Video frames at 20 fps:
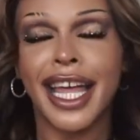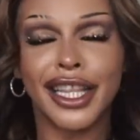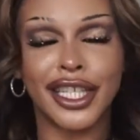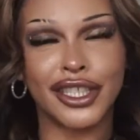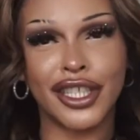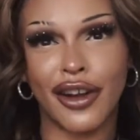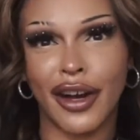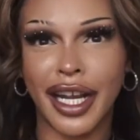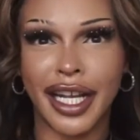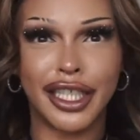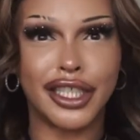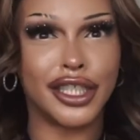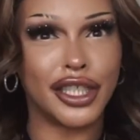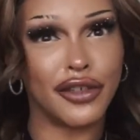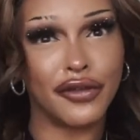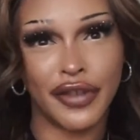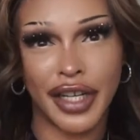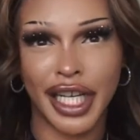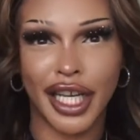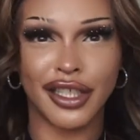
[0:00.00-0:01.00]
There's already
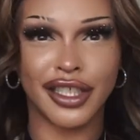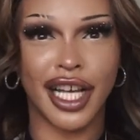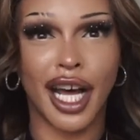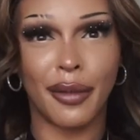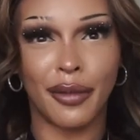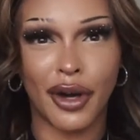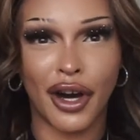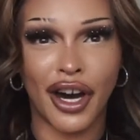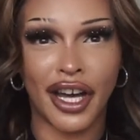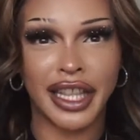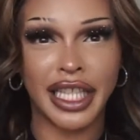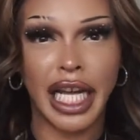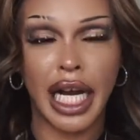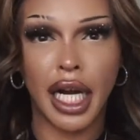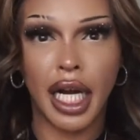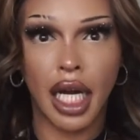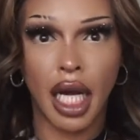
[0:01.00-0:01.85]
two videos up on there,